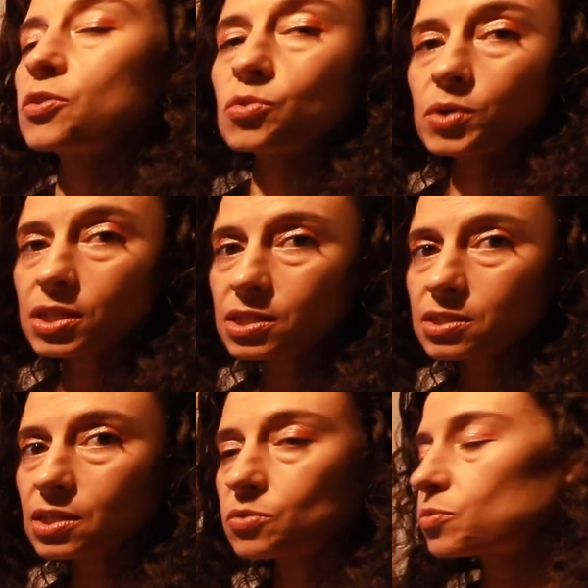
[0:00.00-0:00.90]
3D
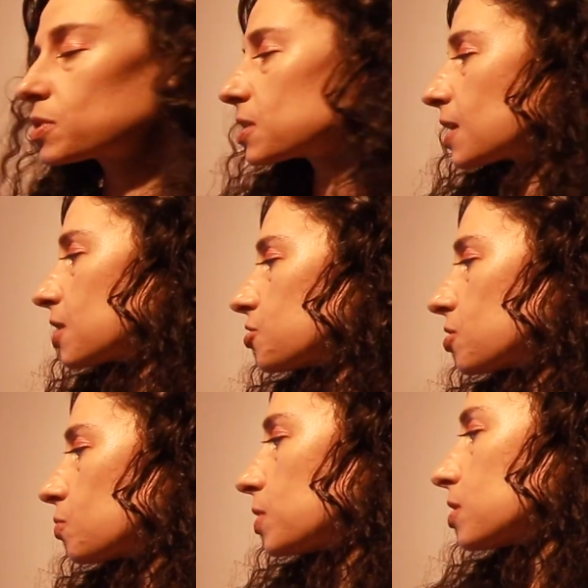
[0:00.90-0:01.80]

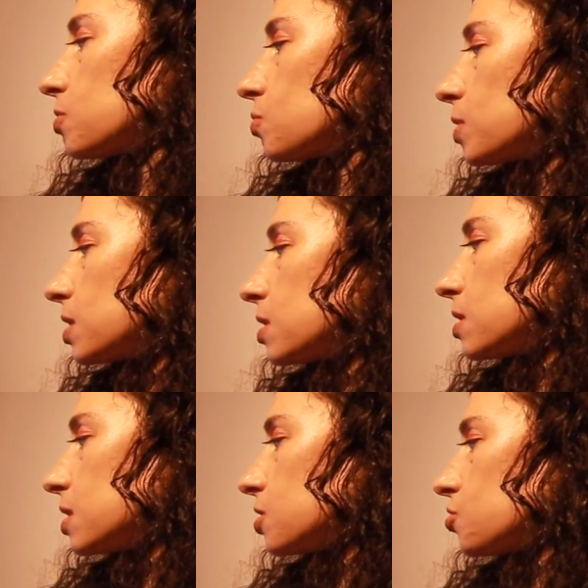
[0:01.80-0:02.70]
synchronization with
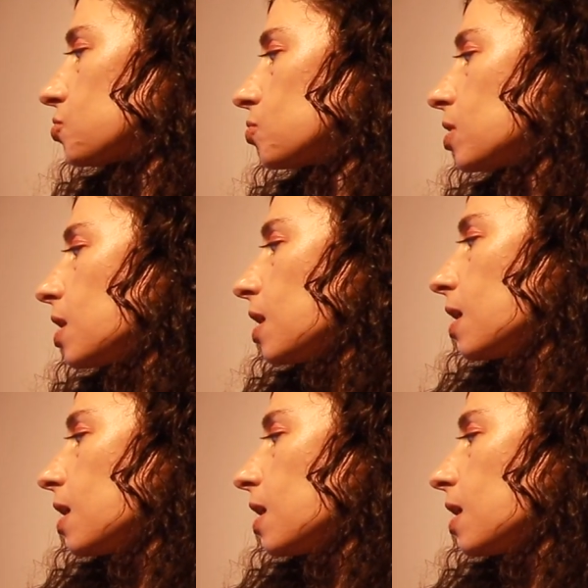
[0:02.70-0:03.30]
3D tissue